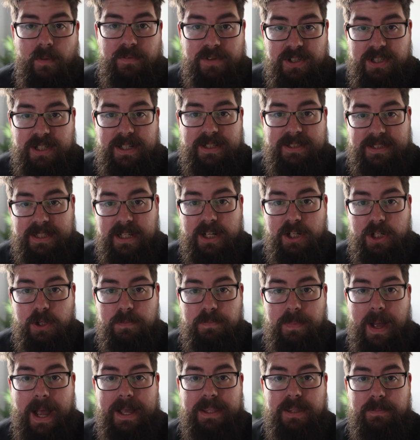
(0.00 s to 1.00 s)
Obviously, instead of
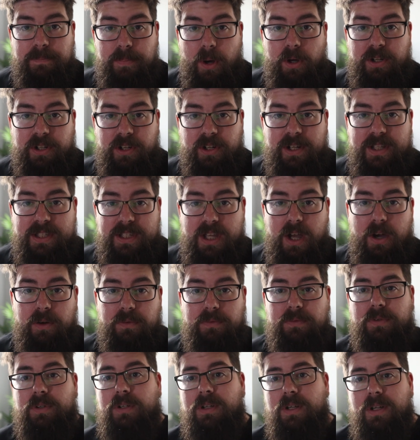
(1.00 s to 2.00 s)
just buying the body on its
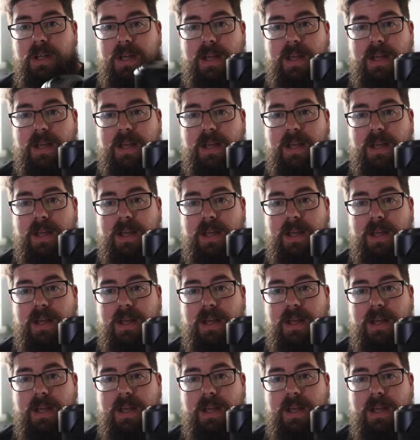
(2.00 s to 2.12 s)
own,